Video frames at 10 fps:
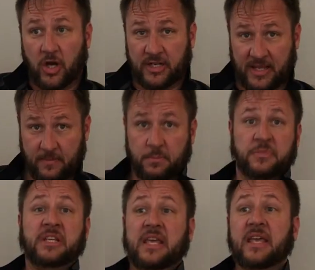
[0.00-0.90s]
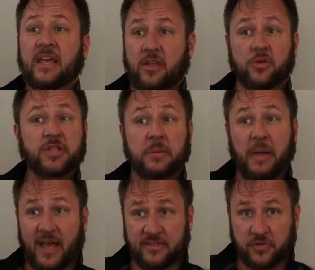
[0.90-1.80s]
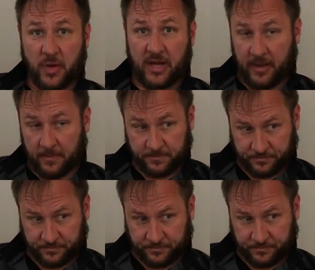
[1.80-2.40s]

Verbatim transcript: dog to eat using passive training.